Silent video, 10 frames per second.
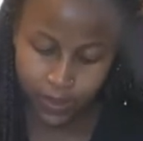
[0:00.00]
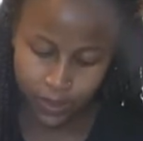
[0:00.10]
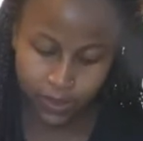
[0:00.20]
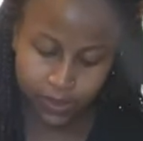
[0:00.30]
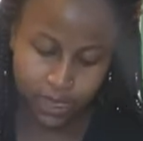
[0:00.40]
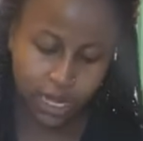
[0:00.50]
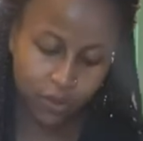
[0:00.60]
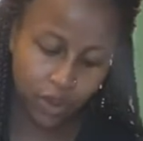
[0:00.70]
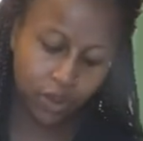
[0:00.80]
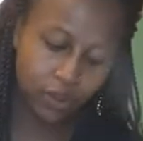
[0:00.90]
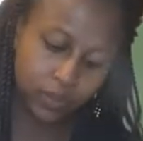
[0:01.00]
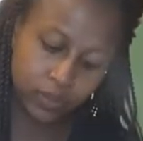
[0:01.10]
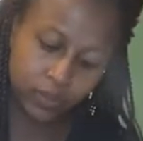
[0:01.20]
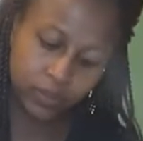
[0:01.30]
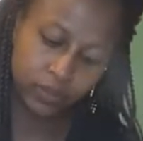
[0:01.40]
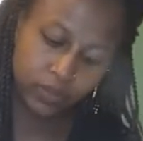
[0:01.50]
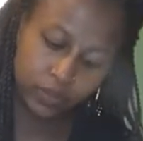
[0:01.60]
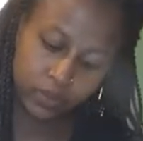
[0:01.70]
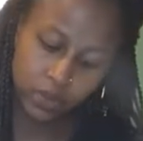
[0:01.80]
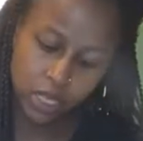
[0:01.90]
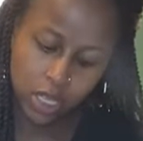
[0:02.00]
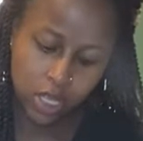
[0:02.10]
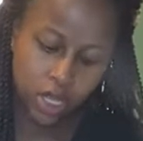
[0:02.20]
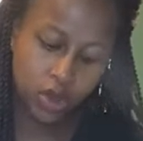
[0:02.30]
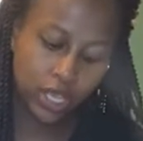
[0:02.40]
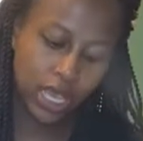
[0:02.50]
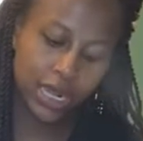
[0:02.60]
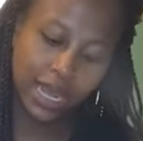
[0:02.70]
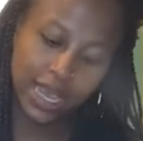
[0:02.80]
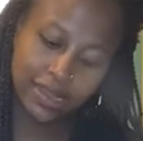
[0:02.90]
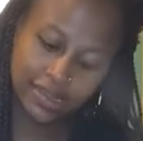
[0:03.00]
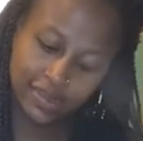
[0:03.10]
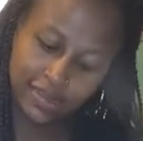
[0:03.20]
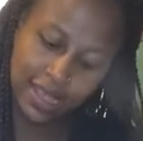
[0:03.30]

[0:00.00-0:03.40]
So there we go. Looking nice.